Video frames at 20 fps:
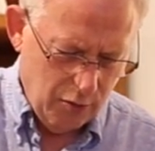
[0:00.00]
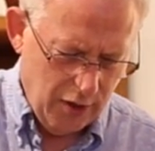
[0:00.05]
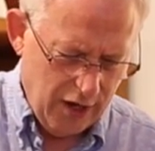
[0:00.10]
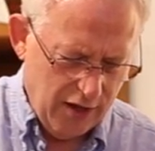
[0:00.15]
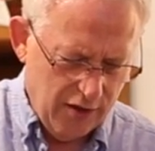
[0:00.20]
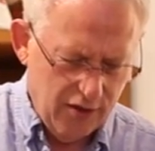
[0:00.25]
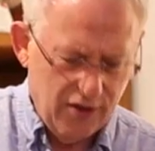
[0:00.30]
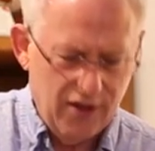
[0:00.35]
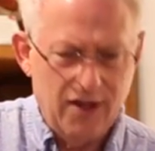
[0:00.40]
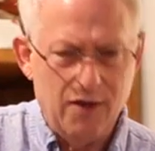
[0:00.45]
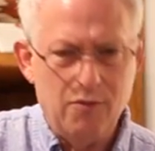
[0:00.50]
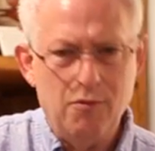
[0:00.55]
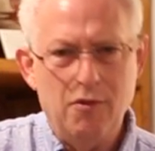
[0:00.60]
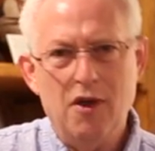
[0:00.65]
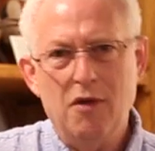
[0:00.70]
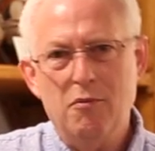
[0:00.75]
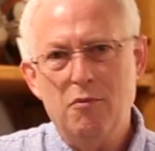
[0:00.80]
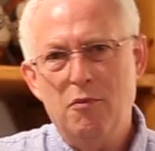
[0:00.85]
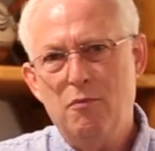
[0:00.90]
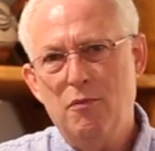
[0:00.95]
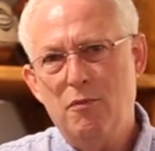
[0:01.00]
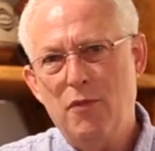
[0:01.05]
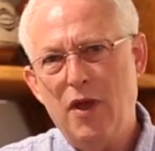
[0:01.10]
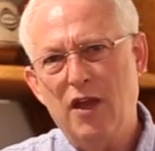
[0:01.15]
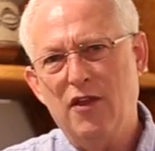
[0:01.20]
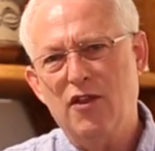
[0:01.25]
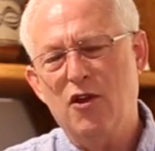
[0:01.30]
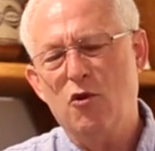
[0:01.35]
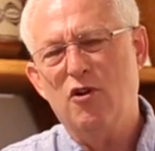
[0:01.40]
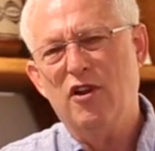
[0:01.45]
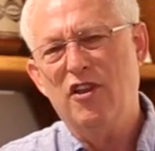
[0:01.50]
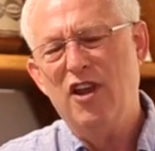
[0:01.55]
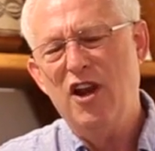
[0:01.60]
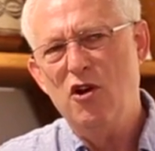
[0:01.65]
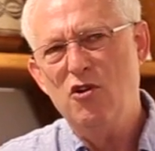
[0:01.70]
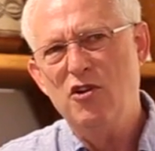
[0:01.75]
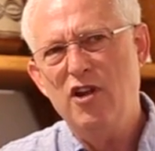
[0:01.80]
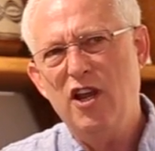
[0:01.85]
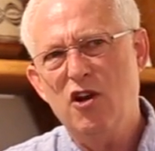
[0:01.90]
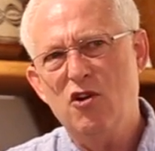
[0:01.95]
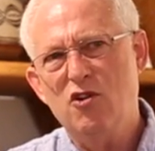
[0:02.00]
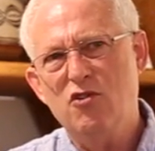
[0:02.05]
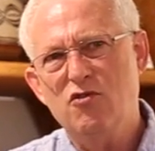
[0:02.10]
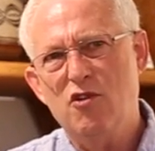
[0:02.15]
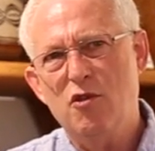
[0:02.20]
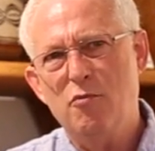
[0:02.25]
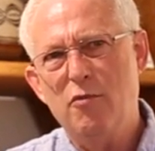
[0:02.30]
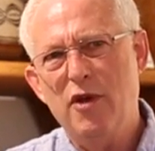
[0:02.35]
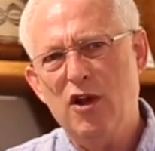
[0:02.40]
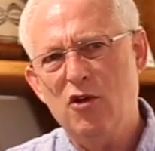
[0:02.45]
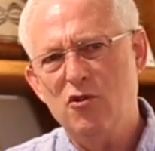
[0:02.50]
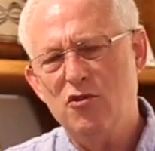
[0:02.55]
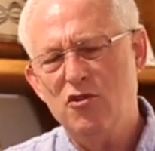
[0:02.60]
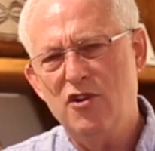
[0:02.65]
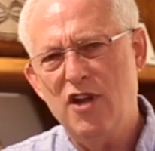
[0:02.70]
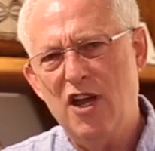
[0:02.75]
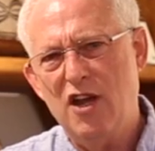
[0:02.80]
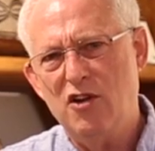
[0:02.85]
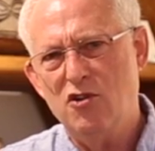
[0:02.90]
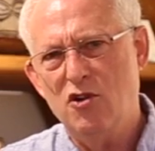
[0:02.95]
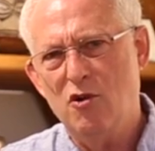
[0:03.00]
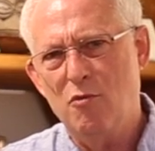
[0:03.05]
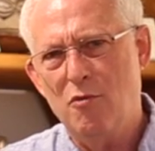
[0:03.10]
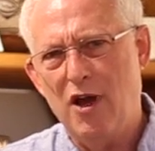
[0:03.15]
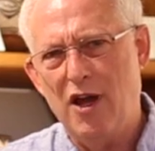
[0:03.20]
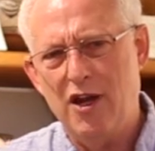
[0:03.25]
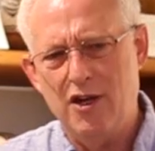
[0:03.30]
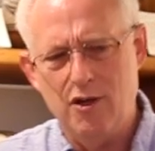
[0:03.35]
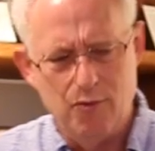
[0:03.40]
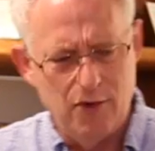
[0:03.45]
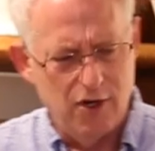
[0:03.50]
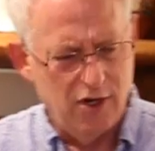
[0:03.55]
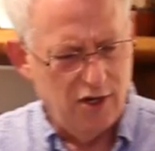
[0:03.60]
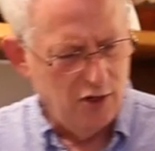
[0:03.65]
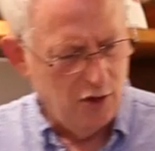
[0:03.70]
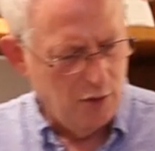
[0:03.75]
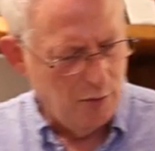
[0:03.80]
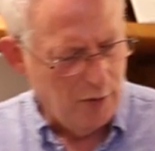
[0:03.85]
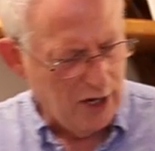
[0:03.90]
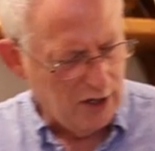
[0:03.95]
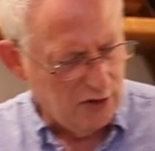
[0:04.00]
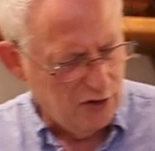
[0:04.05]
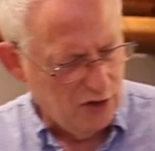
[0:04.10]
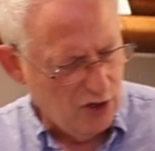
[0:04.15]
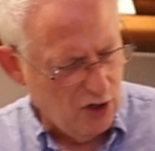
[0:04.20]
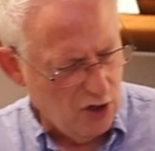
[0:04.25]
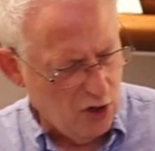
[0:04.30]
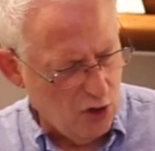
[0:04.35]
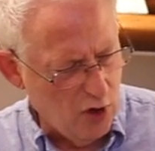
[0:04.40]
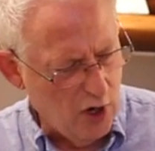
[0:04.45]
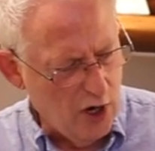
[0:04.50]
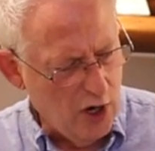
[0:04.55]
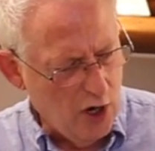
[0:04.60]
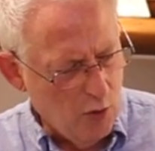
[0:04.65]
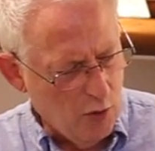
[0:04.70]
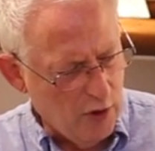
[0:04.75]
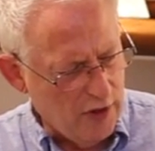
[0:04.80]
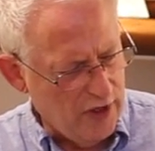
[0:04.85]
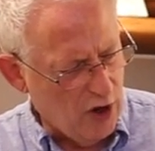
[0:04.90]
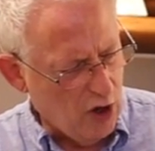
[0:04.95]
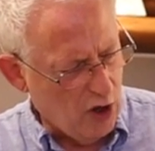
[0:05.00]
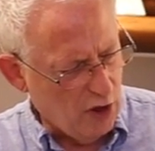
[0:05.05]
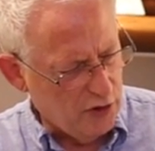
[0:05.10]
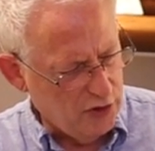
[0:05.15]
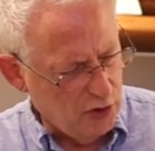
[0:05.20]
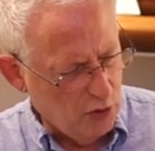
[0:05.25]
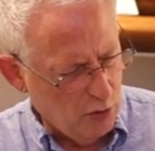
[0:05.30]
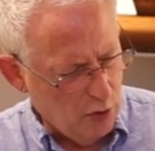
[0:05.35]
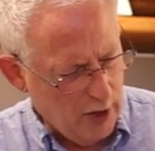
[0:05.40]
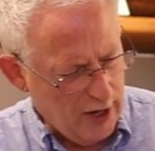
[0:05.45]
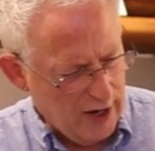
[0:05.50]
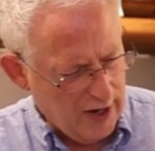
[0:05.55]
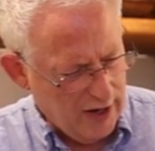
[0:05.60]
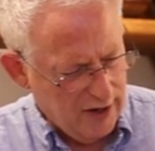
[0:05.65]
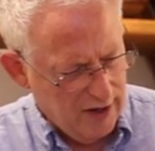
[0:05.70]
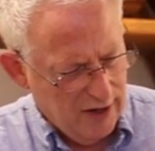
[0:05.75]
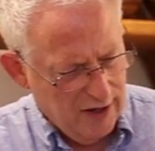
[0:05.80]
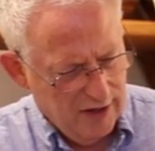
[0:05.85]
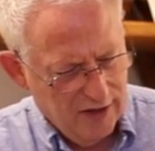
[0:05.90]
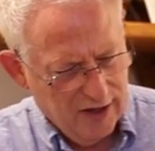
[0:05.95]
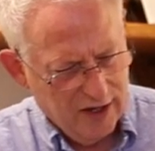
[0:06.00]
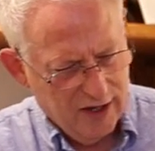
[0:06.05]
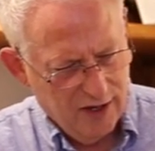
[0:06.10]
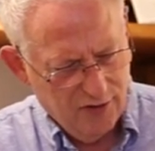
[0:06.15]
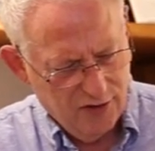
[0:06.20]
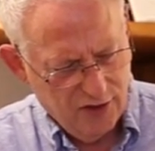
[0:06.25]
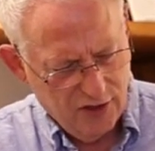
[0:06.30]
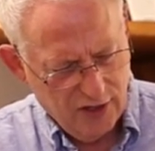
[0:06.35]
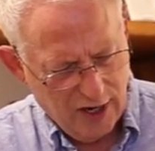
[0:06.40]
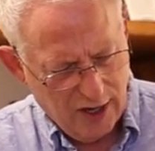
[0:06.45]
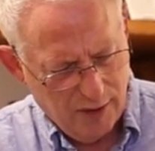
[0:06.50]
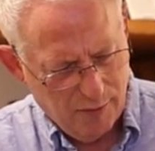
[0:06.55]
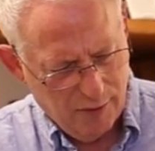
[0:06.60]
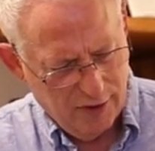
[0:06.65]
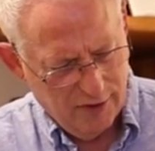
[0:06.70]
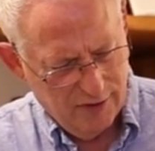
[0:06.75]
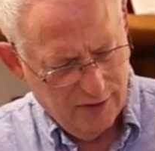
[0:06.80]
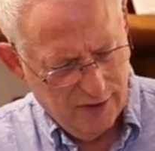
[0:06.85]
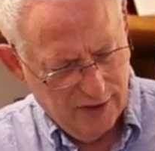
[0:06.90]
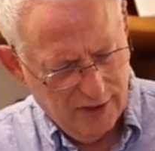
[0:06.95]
they were caretakers for the Pecos National Monument in New Mexico, where they also ran the gift shop.